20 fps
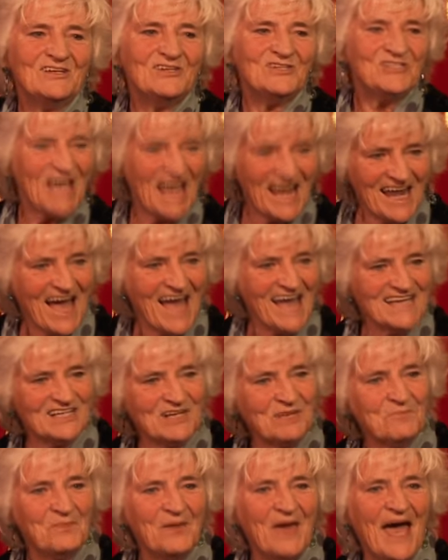Shall I
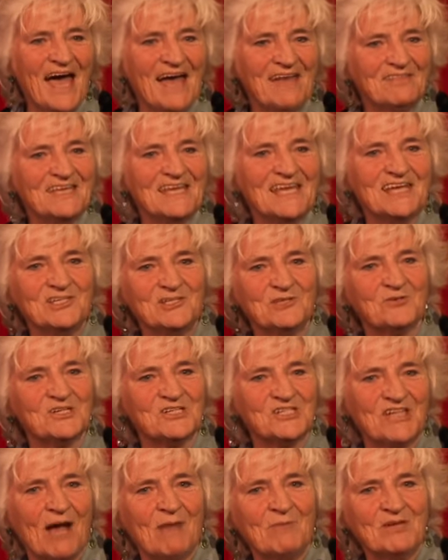compare thee to a
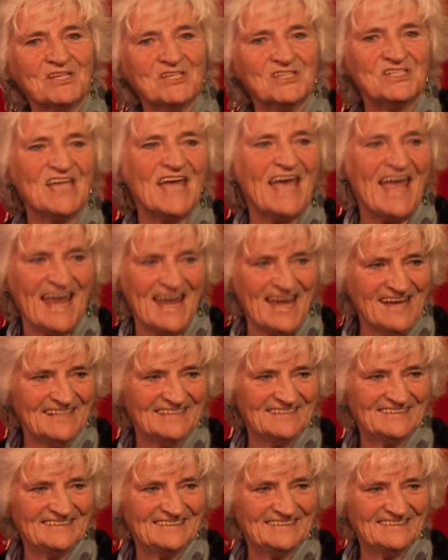summer's day?
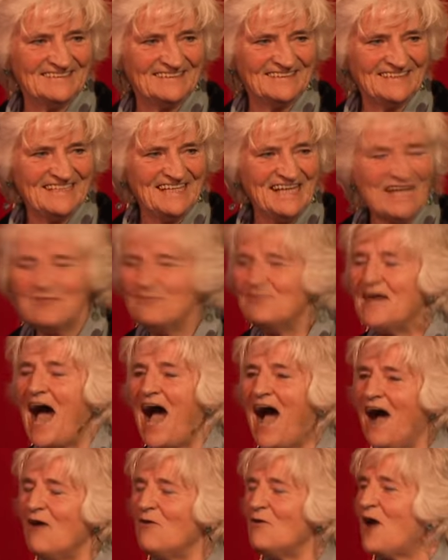
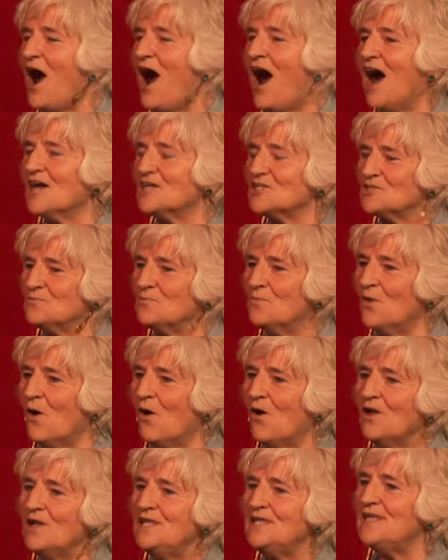Thou art
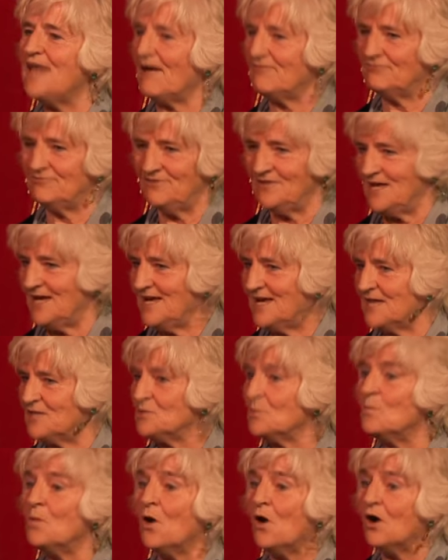more lovely
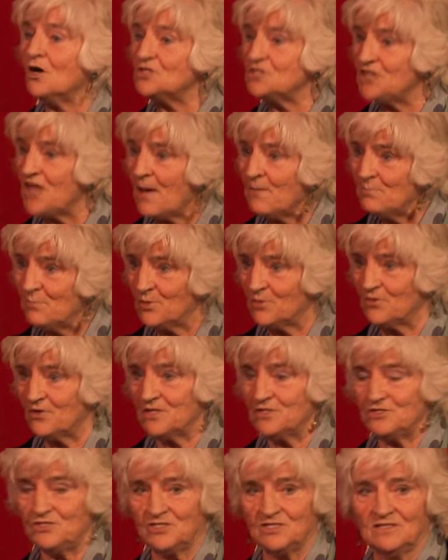and more
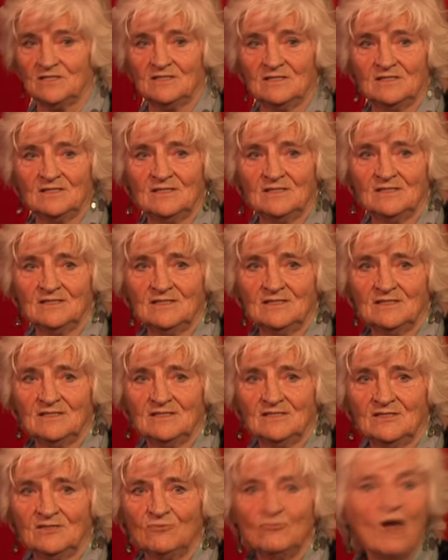temperate.
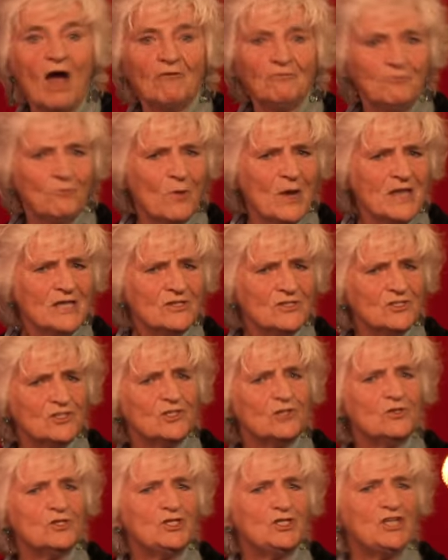Rough winds
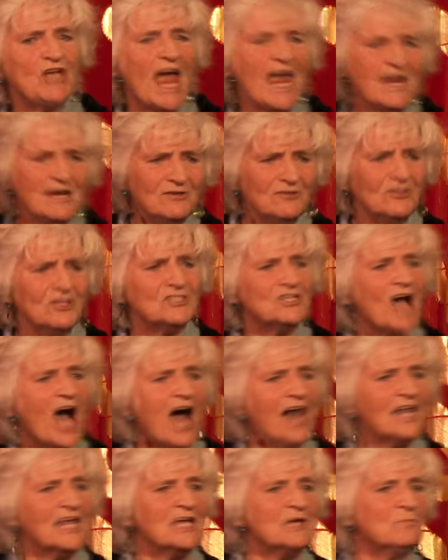do shake the
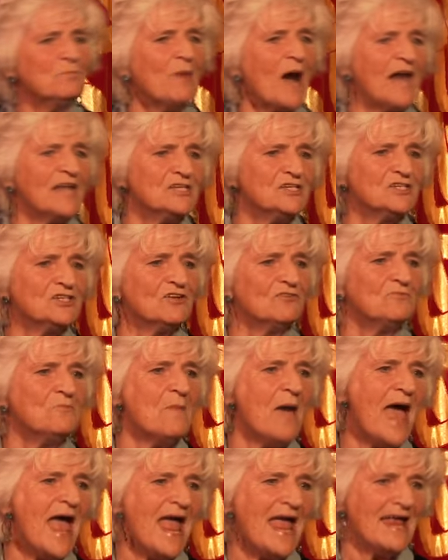darling buds of
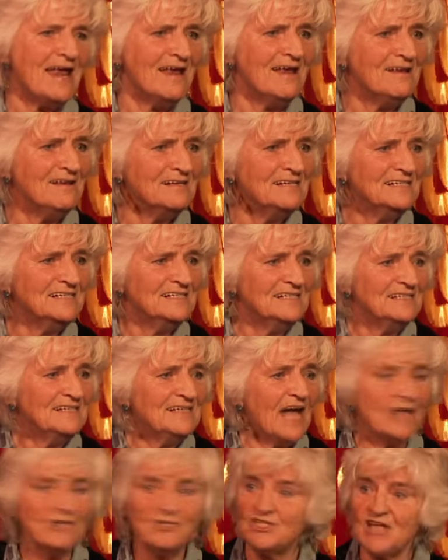May,
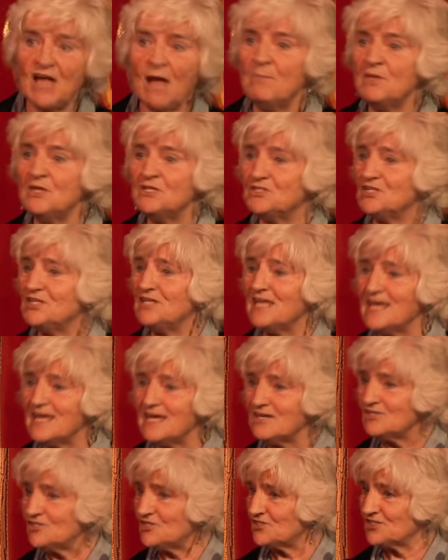and summer's
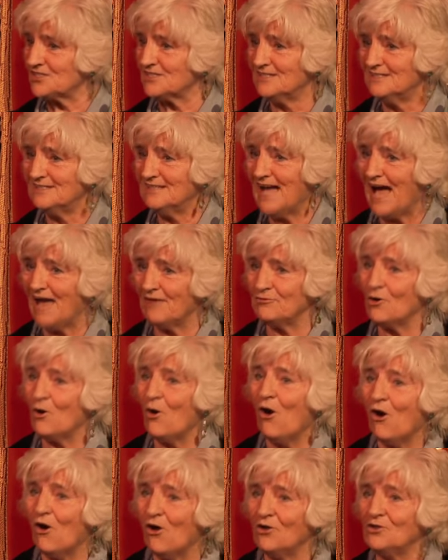lease hath
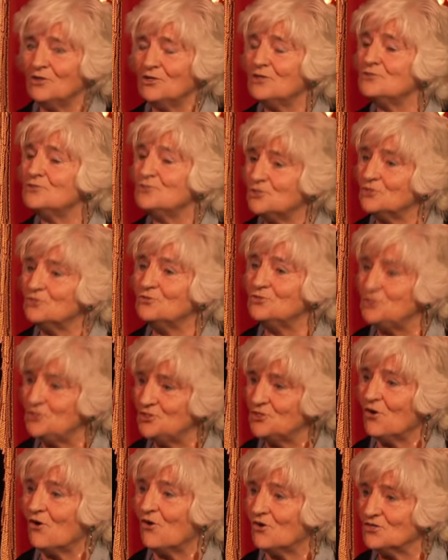all too
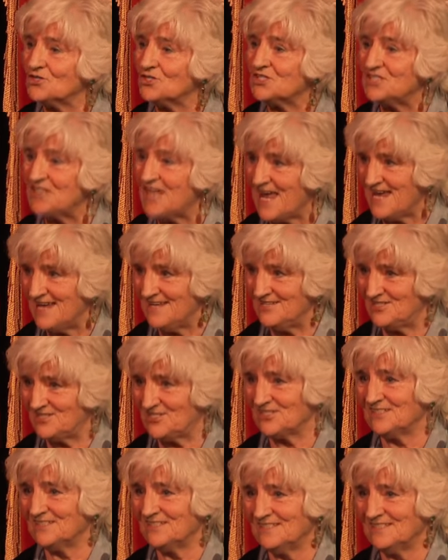short a date.